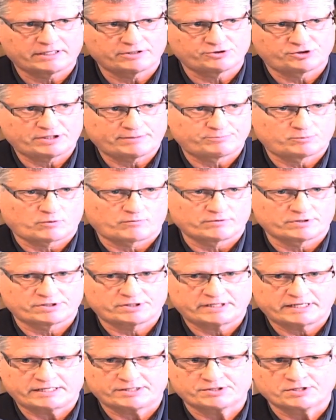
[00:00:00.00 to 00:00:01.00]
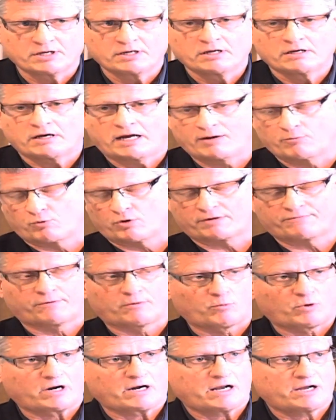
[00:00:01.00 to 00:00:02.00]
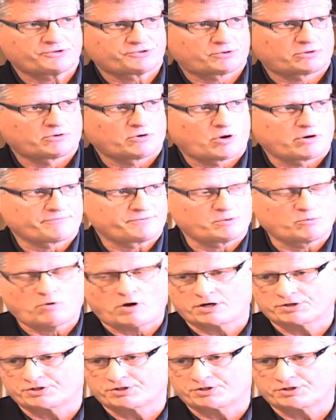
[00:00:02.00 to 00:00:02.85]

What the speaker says: and shipped overseas. I worked for Weyerhaeuser in Longview,